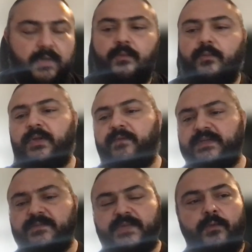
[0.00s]
one of the
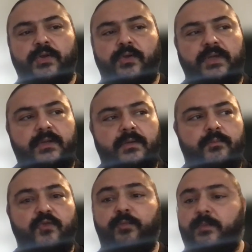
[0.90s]
systems I worked on
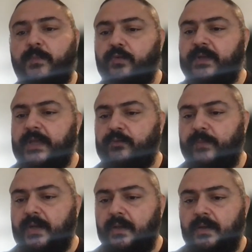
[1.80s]
in Proofpoint before I came to
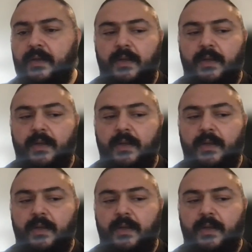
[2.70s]
Meta,